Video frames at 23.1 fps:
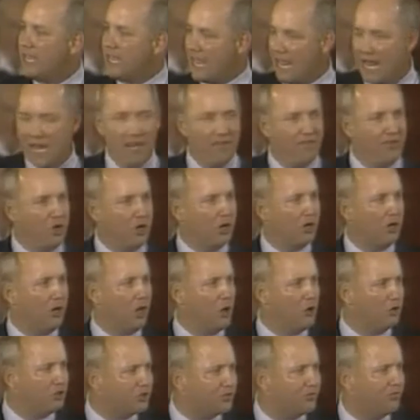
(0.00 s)
And if you're
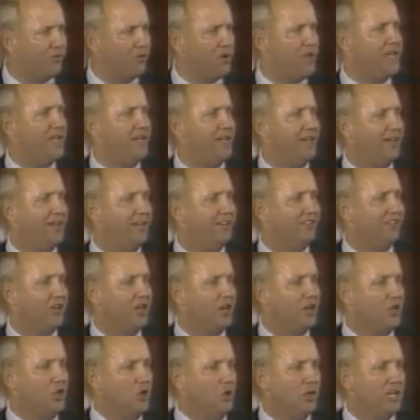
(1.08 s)
close friends,
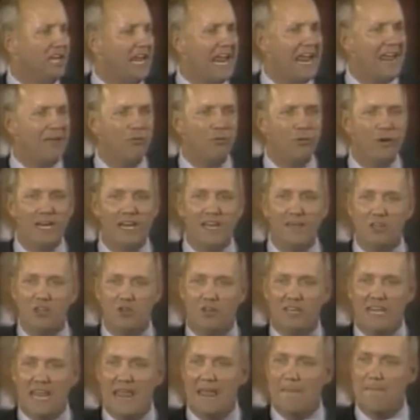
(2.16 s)
you can't
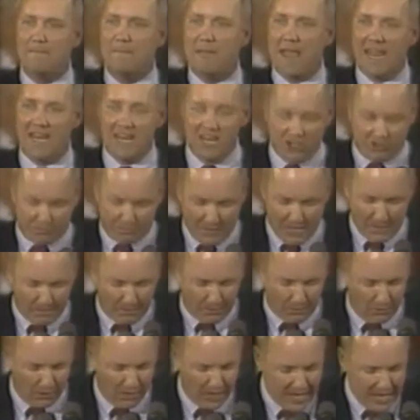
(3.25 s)
manage
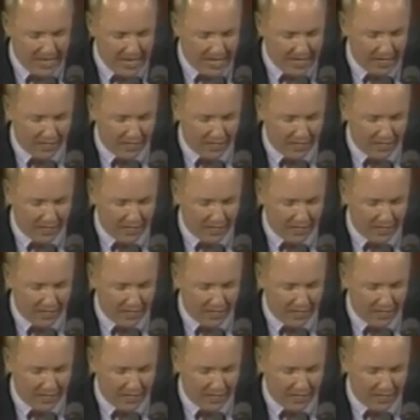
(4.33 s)
people in a